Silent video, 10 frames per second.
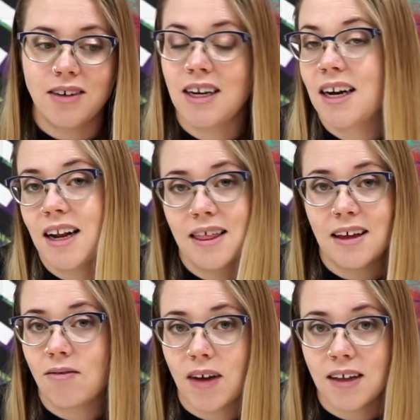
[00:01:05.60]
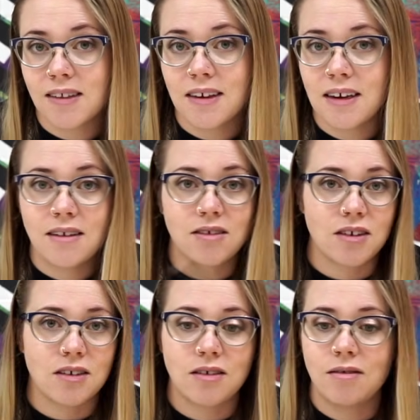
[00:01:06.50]
need anything fancy,
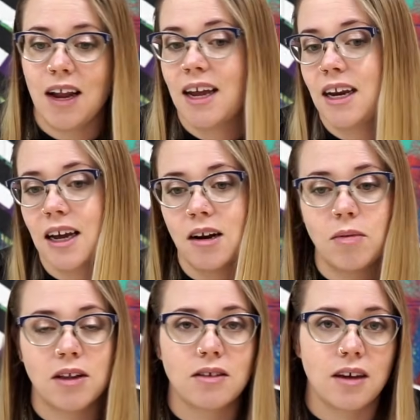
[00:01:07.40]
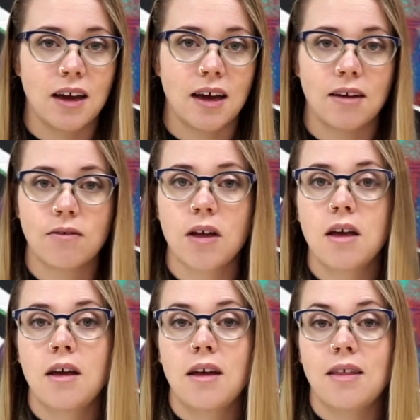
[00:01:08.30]
just any kind of pencil you have.
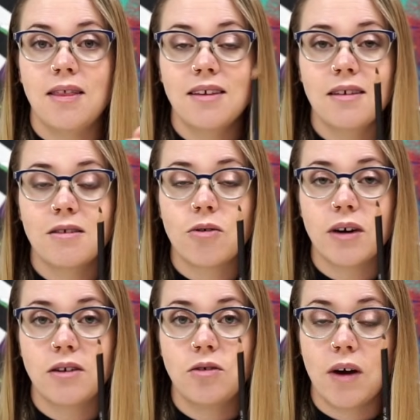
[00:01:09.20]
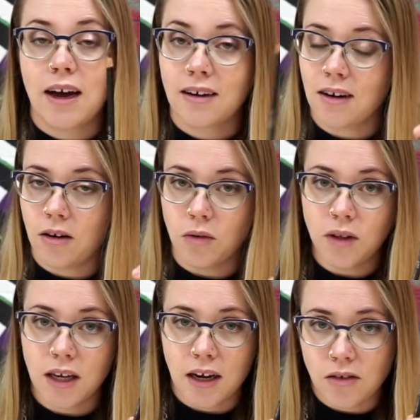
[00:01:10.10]
This is going to act not
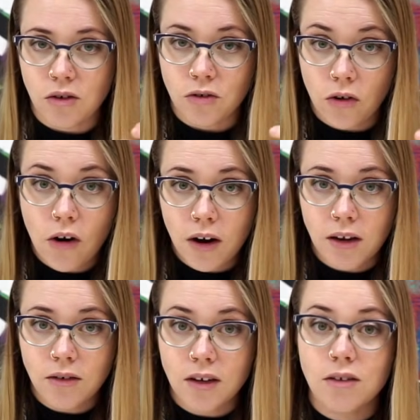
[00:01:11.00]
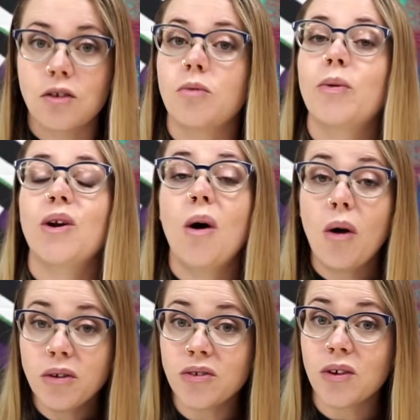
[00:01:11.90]
only as your drawing utensil, but
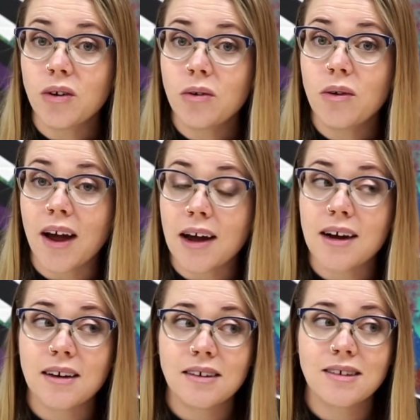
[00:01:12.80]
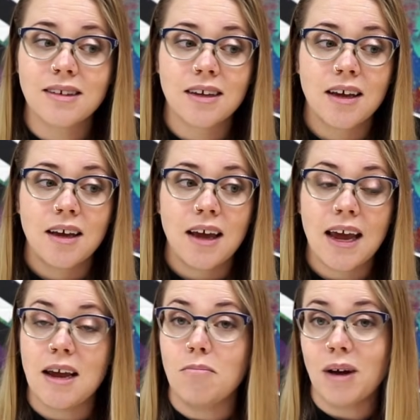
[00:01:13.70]
also as
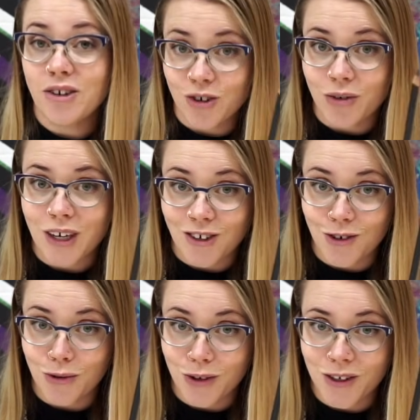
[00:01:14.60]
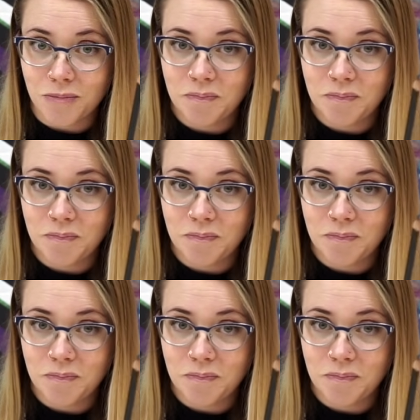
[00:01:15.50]
a measuring tool.